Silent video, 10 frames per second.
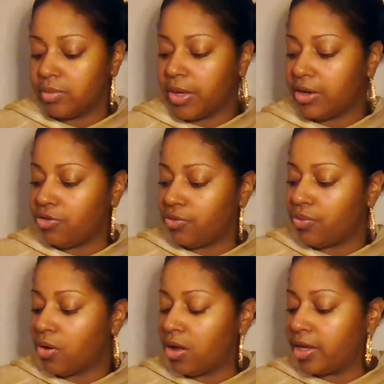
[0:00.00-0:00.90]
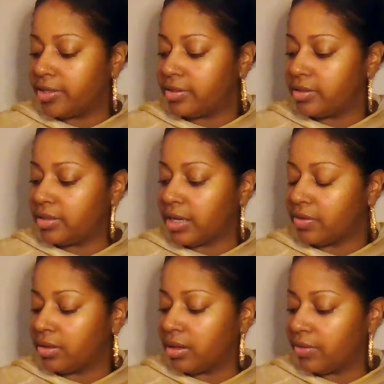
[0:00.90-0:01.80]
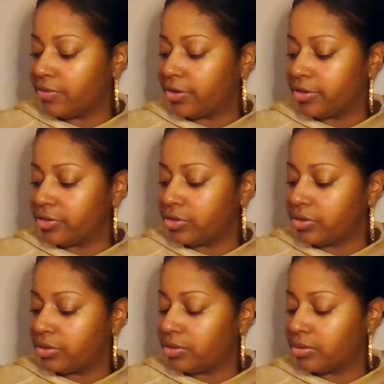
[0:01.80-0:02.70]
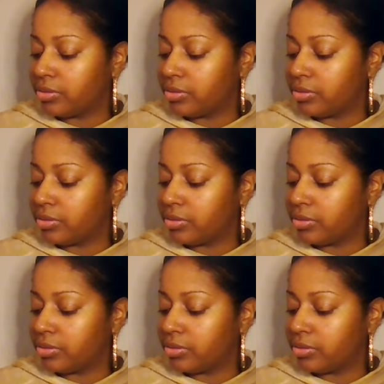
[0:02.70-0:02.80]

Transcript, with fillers: Page of Wands, and the Lovers.